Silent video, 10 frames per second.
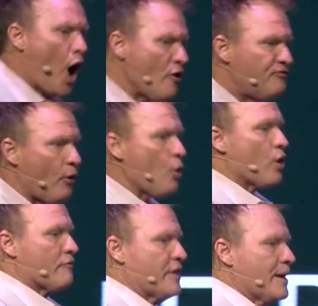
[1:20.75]
all
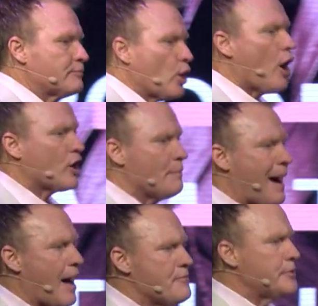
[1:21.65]
four of them talk
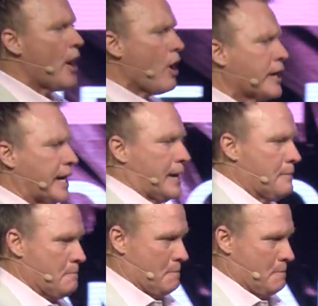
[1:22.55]
about the donkey.